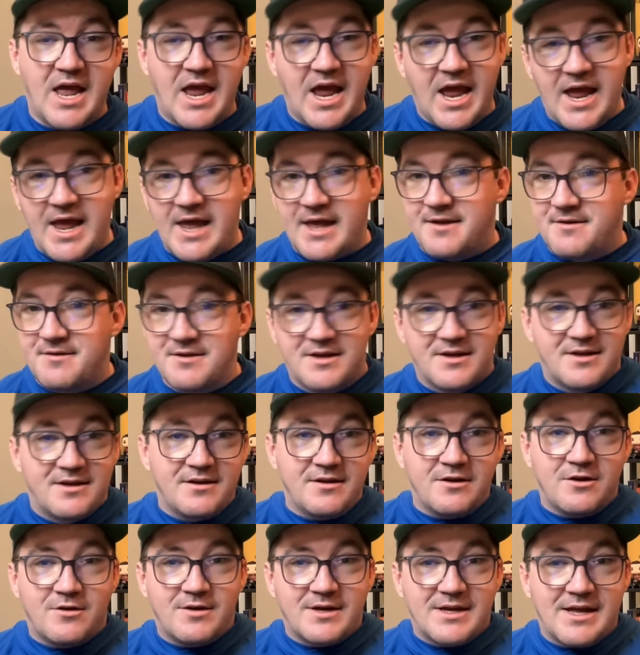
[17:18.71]
And,
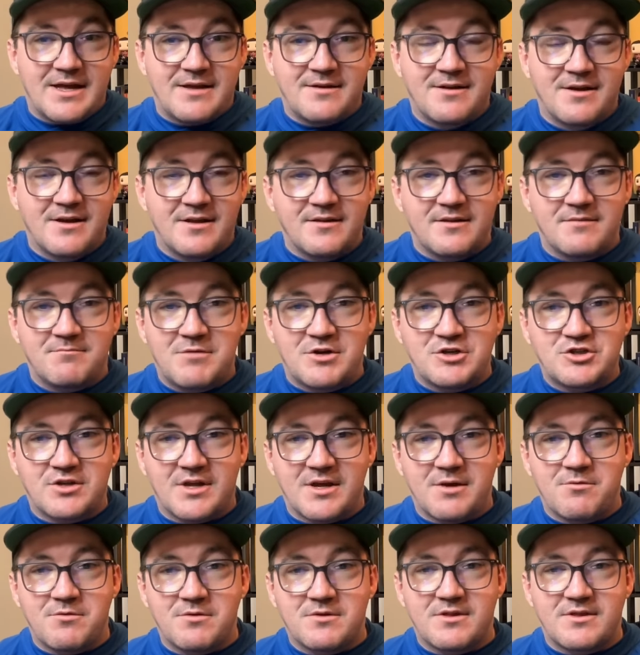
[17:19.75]
again, much
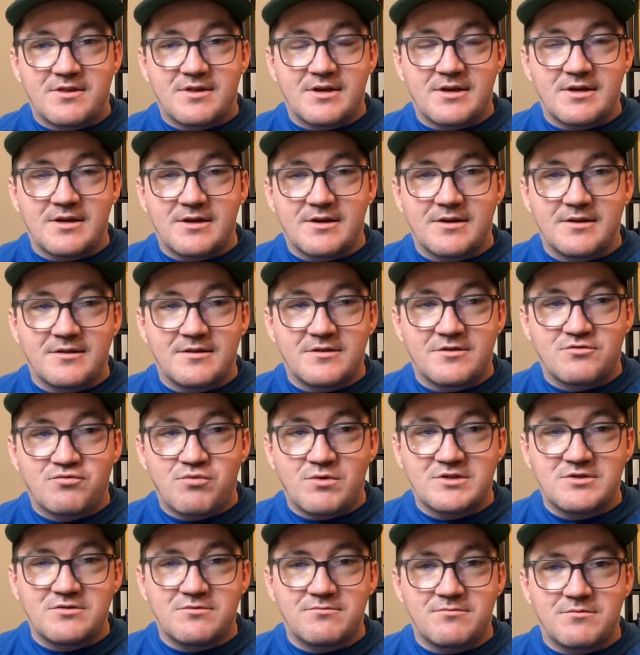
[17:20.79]
like with this
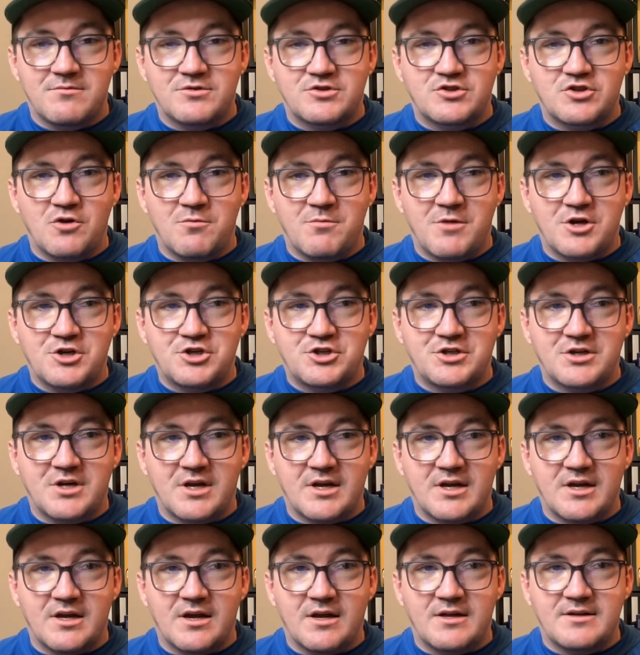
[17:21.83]
wasn't so much
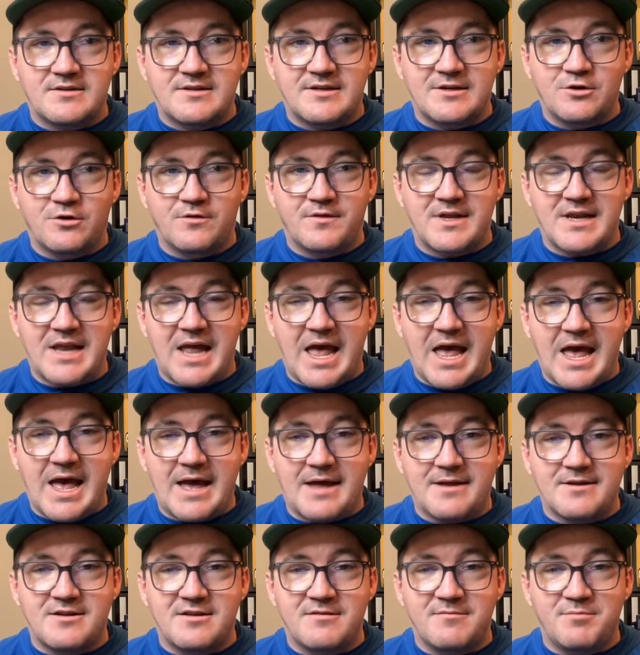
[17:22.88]
a deal that
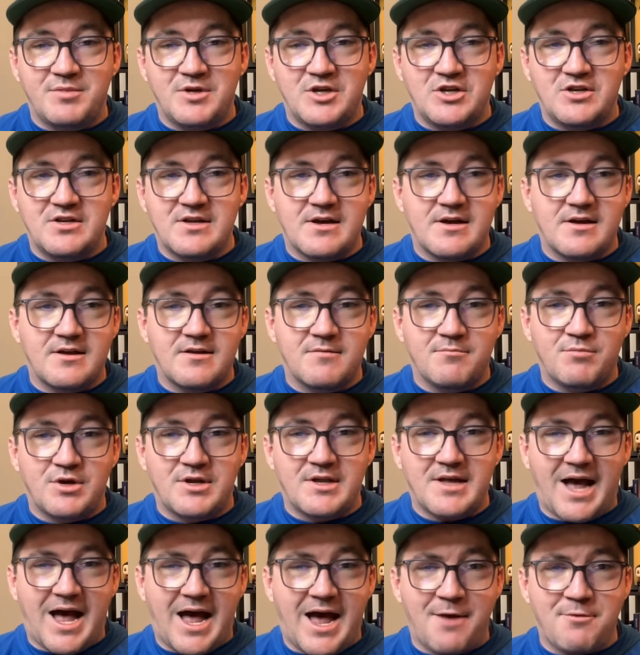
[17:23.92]
had to be done, but
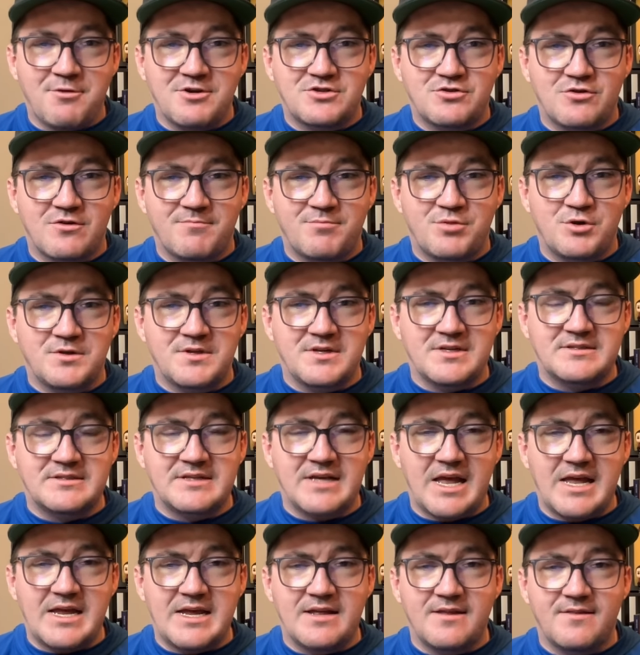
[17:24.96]
I would sort of put this
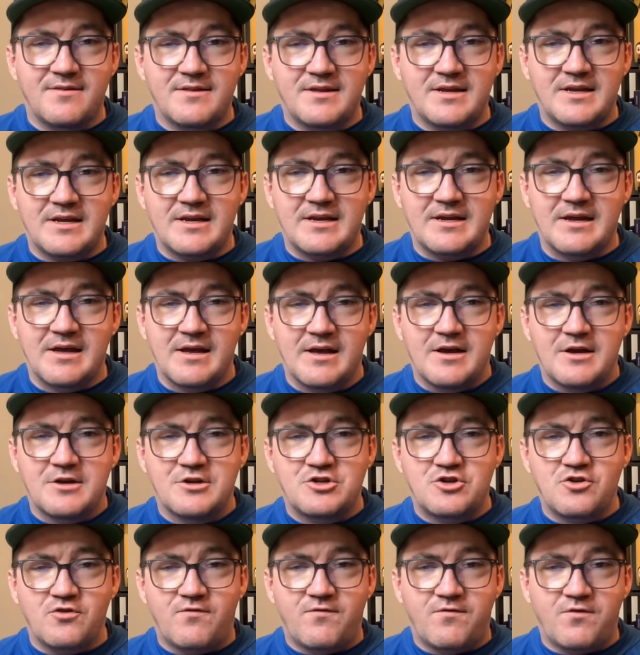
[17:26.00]
in the
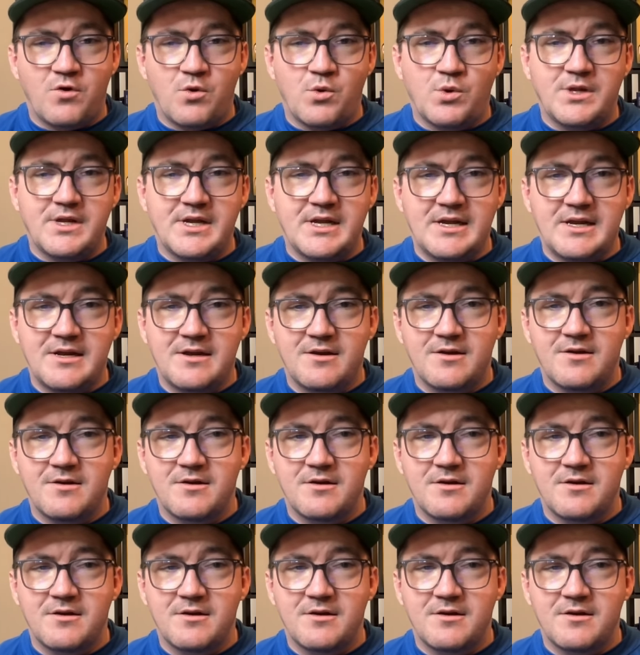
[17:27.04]
Tfoley